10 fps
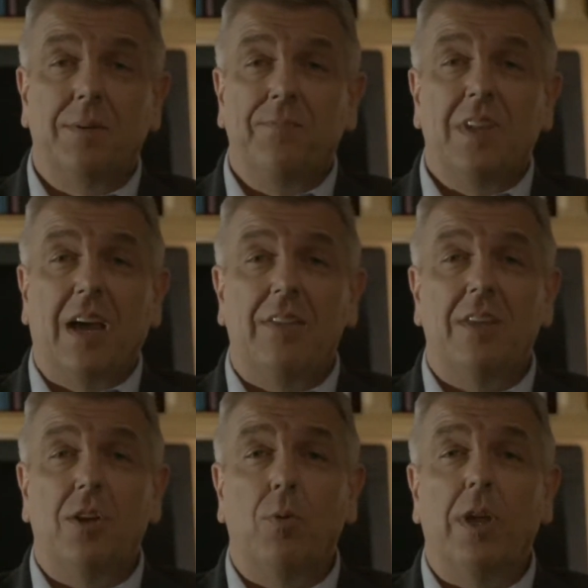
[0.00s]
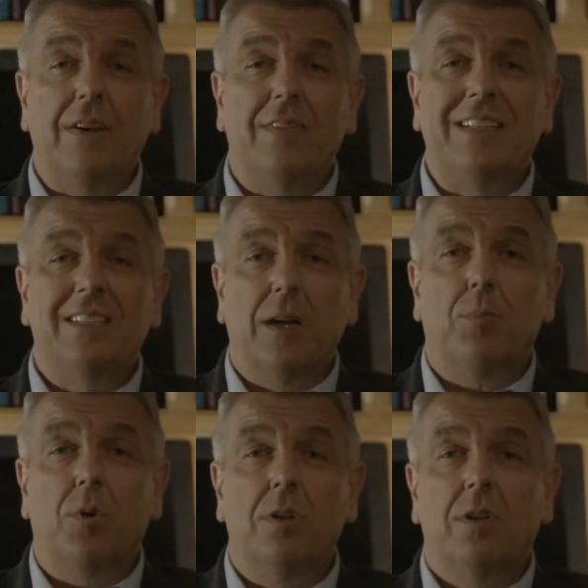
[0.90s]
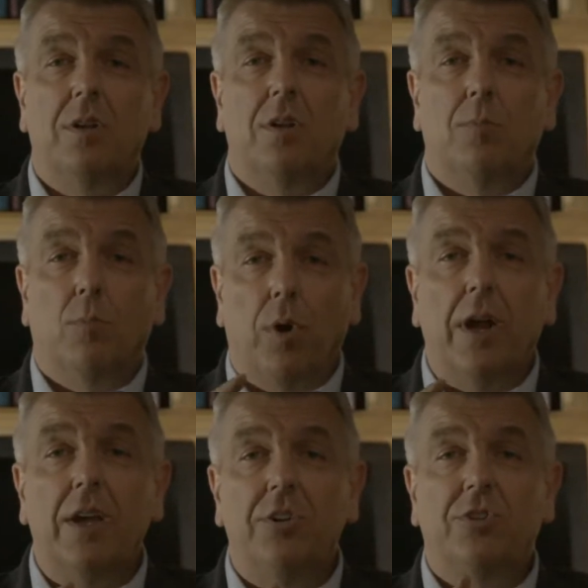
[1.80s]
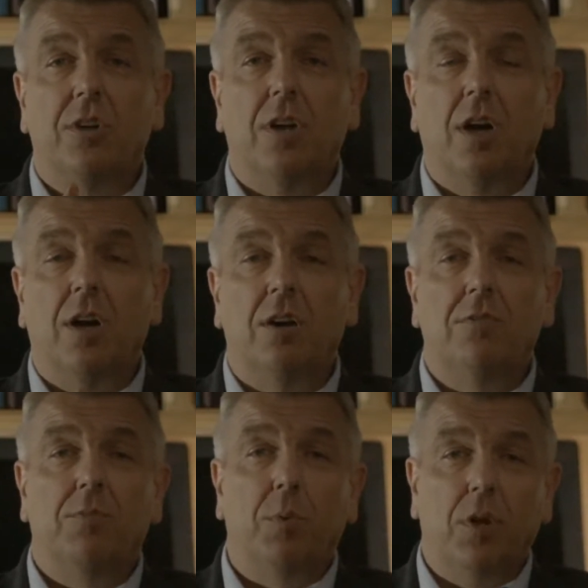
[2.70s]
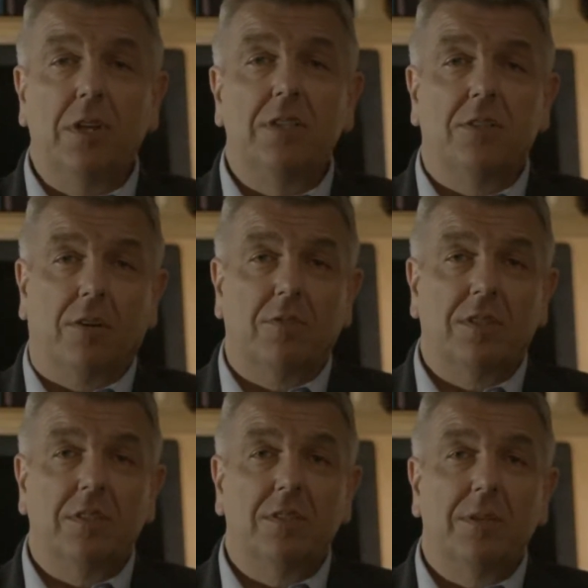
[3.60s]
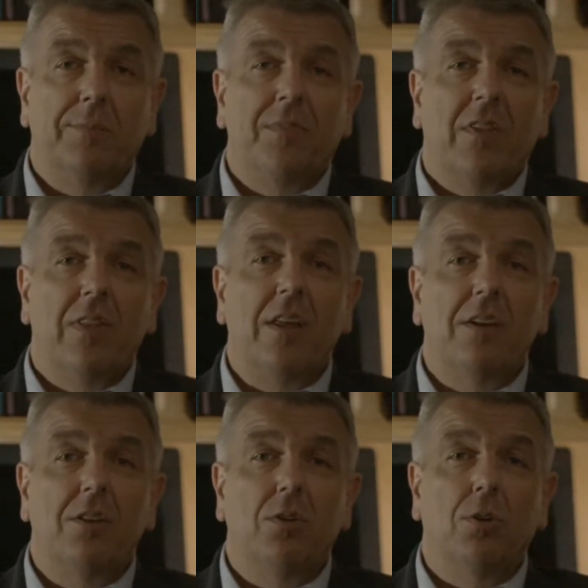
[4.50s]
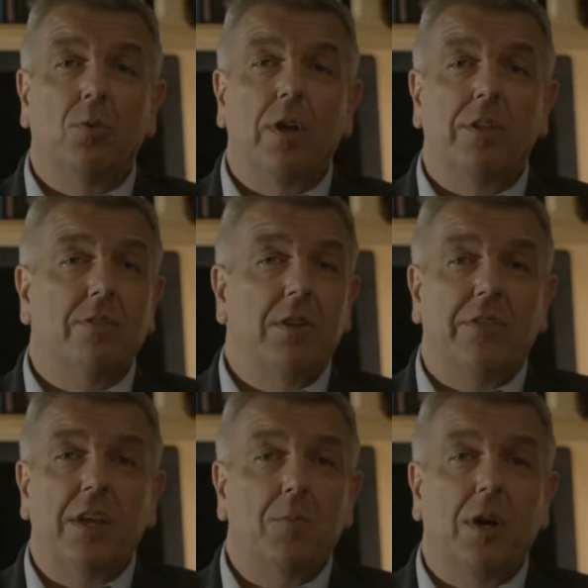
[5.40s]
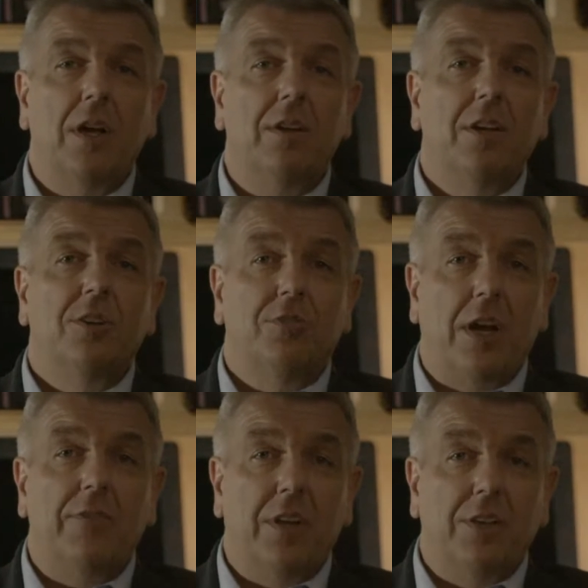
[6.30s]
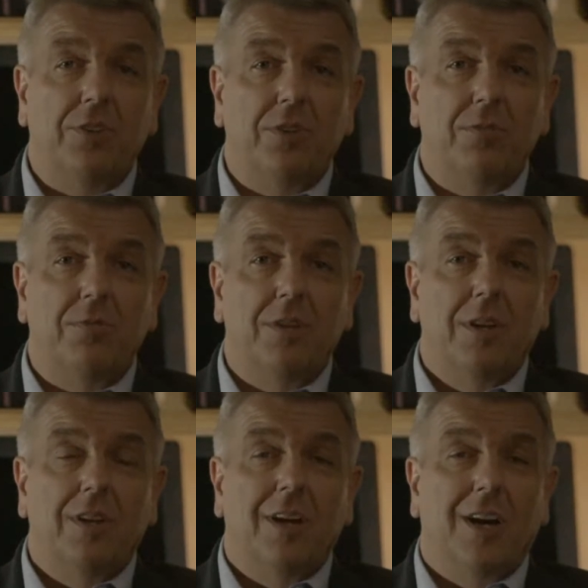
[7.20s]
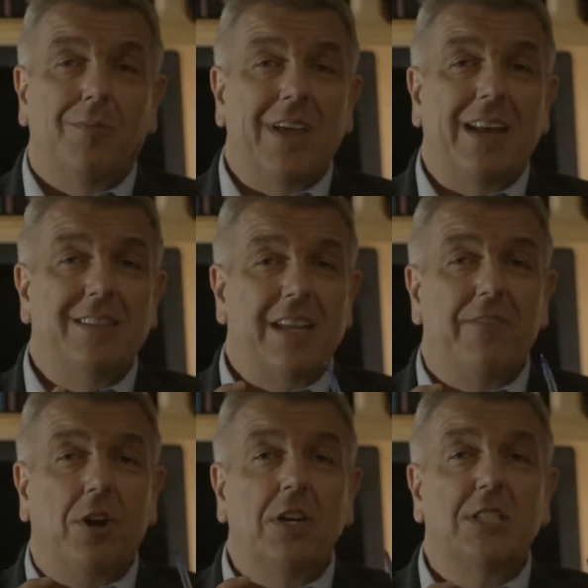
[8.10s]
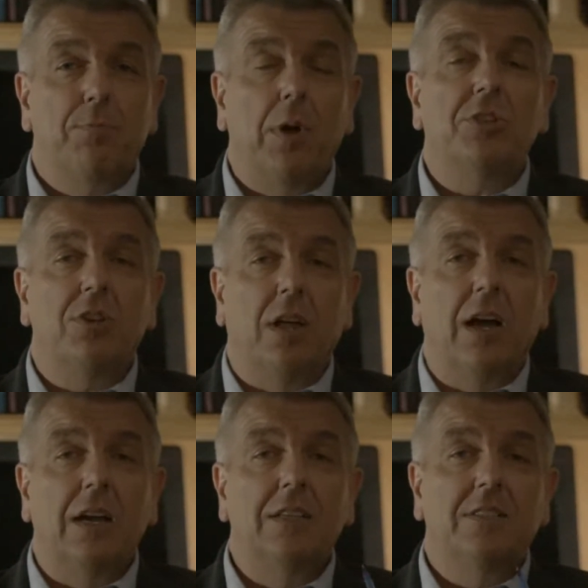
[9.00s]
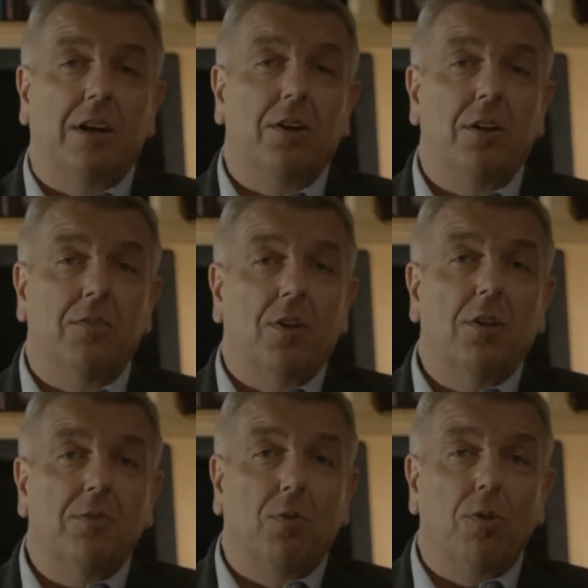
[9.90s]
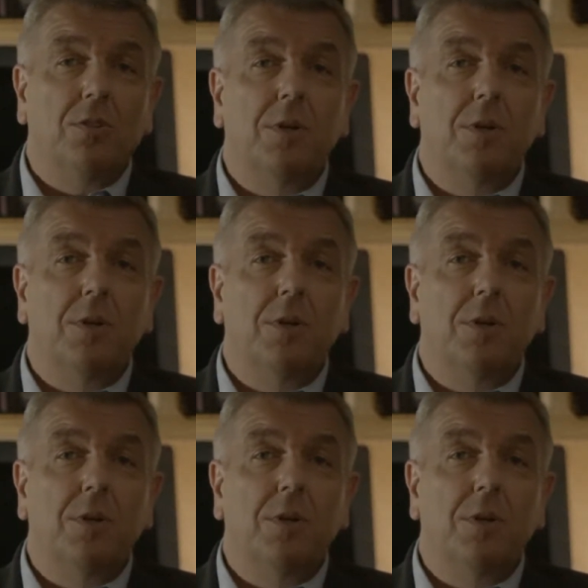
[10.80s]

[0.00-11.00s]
I think we could have a separate branch of police services that deal with nothing but traffic issues. That is a very specialized area of law enforcement,